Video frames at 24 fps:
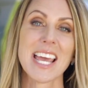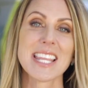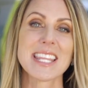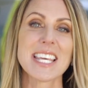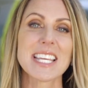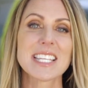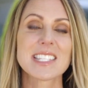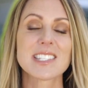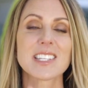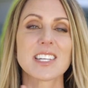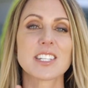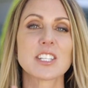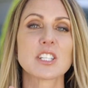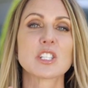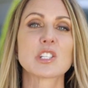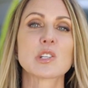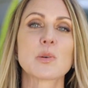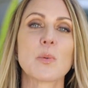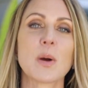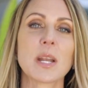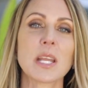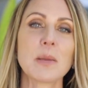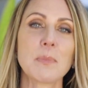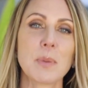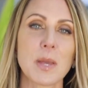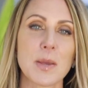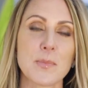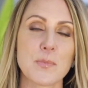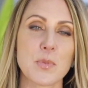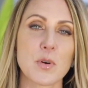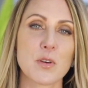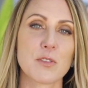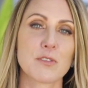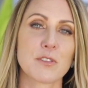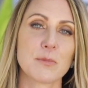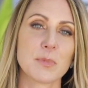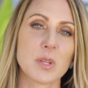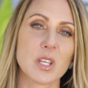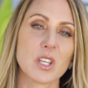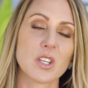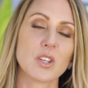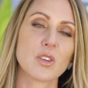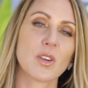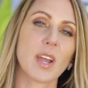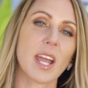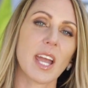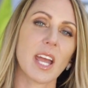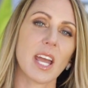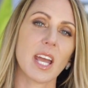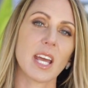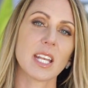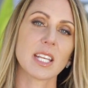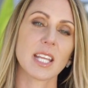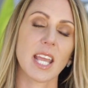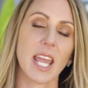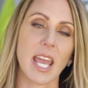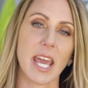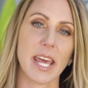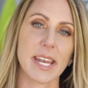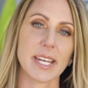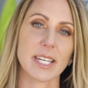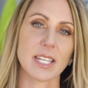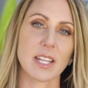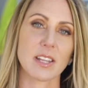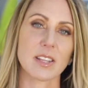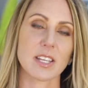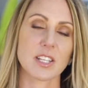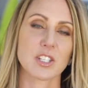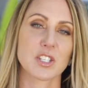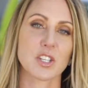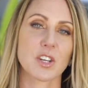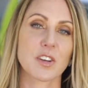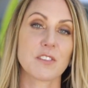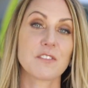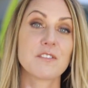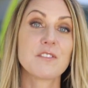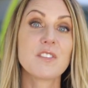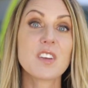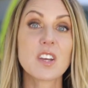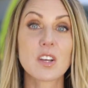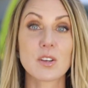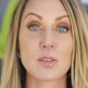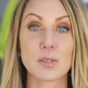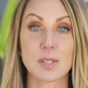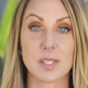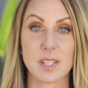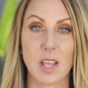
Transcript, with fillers: They studied 20 people from the UK and Canada. They took fecal